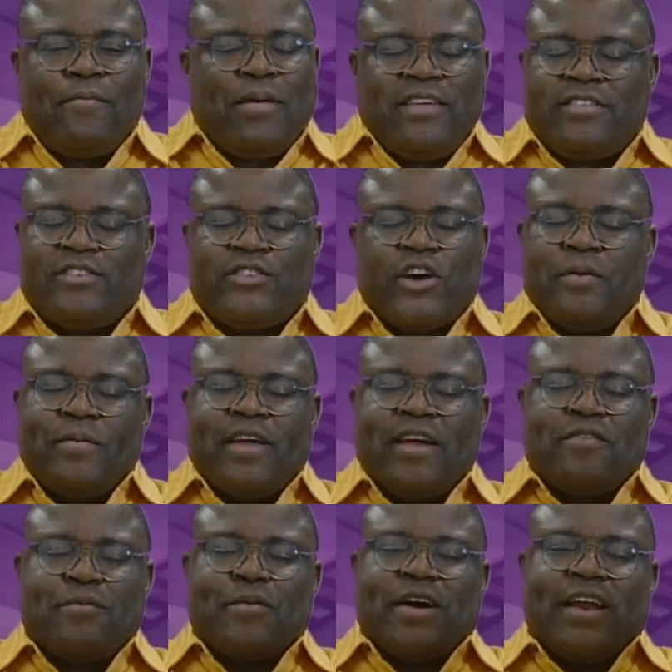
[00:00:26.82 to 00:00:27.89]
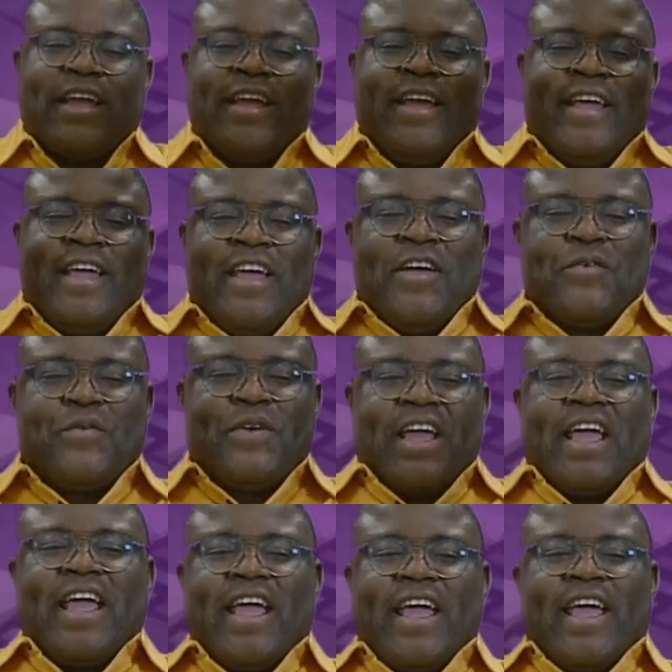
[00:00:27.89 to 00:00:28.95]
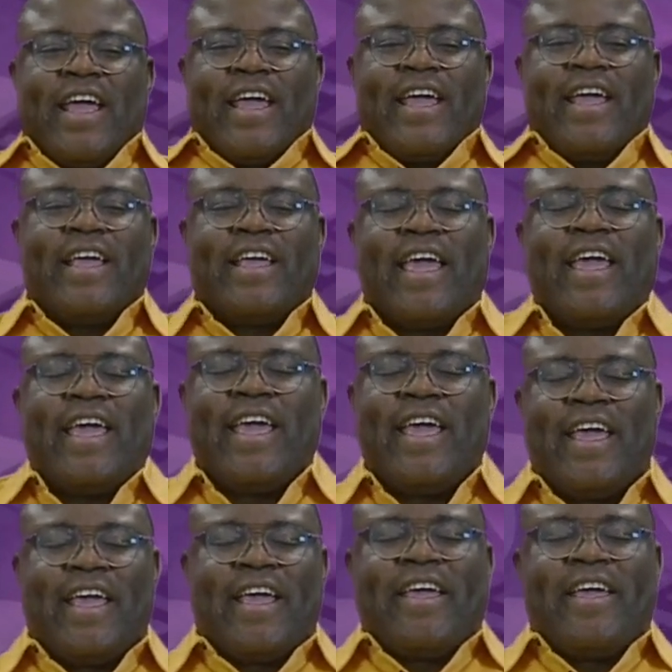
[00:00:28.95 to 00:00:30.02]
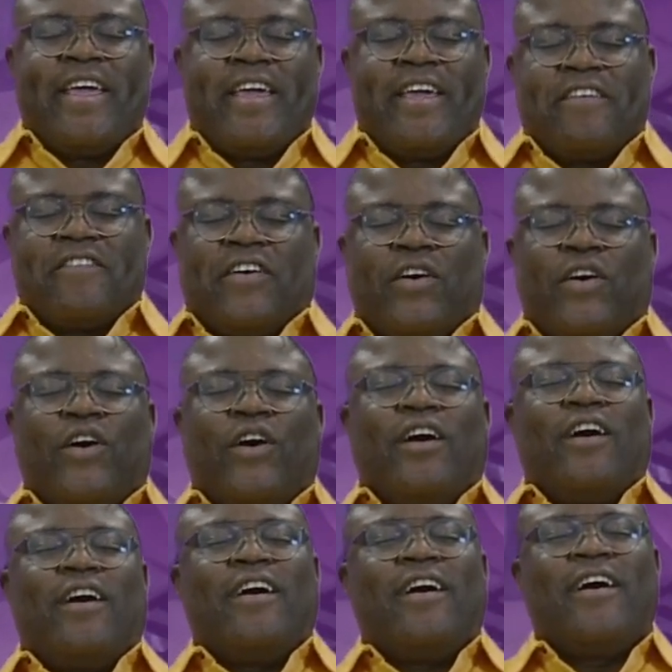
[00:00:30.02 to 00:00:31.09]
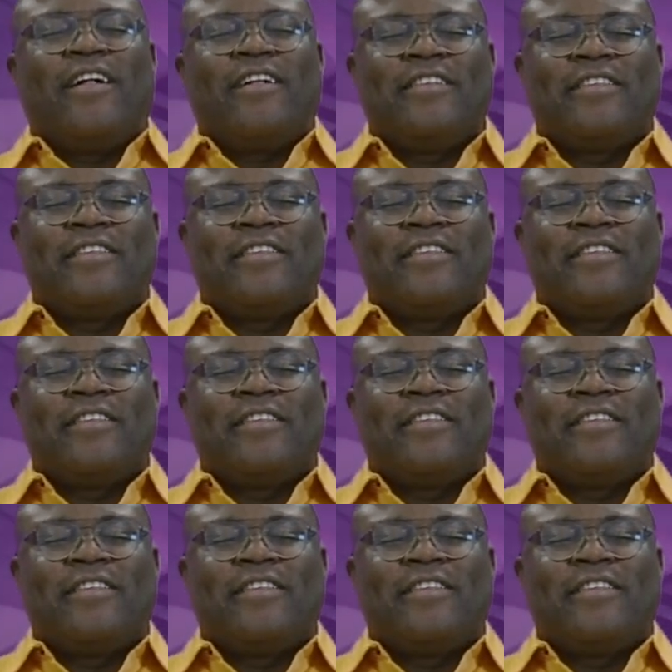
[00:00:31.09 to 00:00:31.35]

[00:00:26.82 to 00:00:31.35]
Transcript: Please join me, everybody. We give all